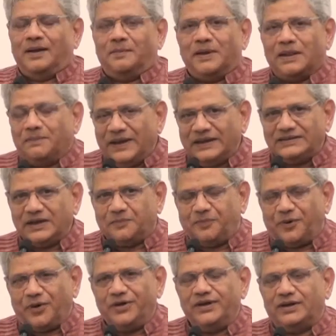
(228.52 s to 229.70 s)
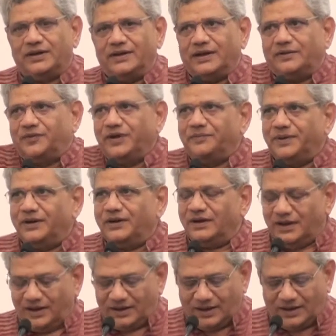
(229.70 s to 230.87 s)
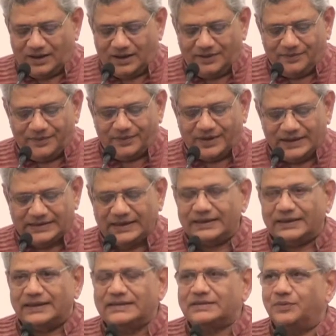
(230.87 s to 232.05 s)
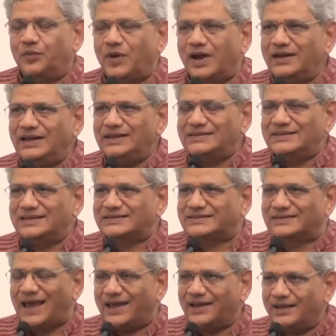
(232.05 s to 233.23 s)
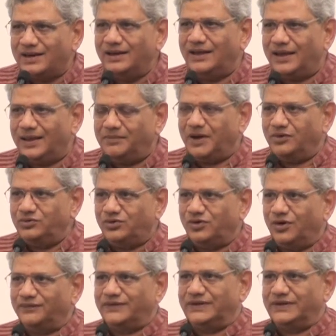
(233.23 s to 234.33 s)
But the basic point that we have been raising this, one is the staggering amount of